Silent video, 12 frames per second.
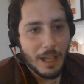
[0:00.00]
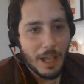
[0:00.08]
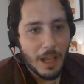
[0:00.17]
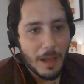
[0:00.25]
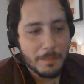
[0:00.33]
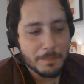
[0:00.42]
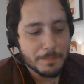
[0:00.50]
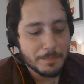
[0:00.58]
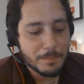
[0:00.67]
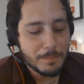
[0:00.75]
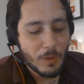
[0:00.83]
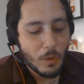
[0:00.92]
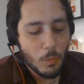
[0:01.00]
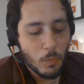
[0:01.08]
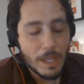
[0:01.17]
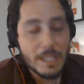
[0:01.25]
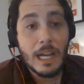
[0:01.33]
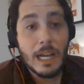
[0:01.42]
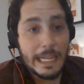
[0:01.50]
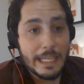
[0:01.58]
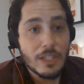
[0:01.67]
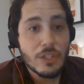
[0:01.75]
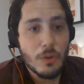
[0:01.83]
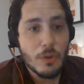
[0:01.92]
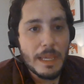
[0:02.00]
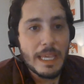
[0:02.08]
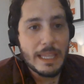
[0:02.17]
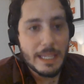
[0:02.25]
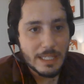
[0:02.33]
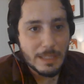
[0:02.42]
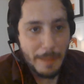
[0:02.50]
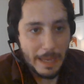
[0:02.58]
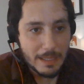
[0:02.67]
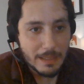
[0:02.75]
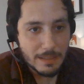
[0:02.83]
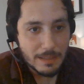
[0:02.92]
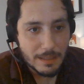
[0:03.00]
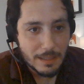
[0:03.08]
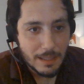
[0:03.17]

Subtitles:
what Tonic is doing in this space.